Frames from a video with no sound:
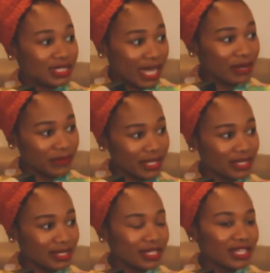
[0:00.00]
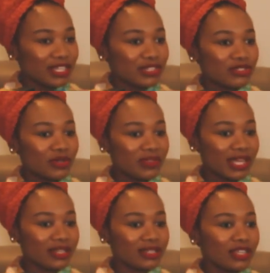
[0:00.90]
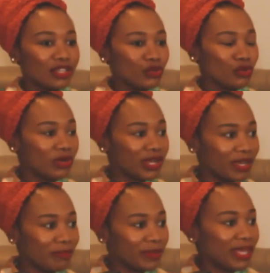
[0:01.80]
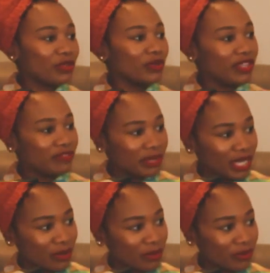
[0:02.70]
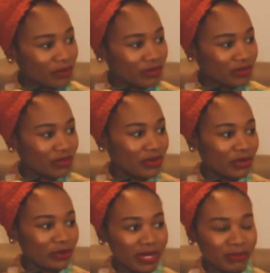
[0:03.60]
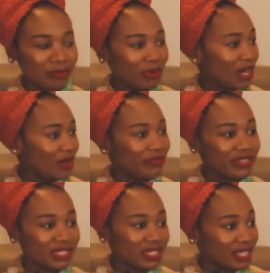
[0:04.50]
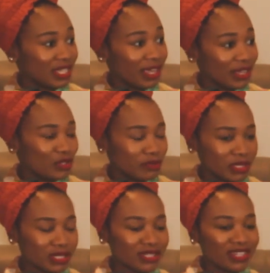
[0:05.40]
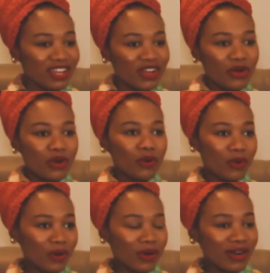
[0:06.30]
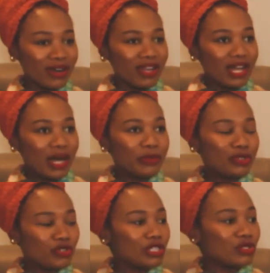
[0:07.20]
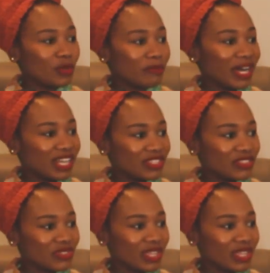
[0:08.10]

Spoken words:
done with so that you're happy and you leave me alone. You know, I don't want to be part of this engagement. Or I would drink so much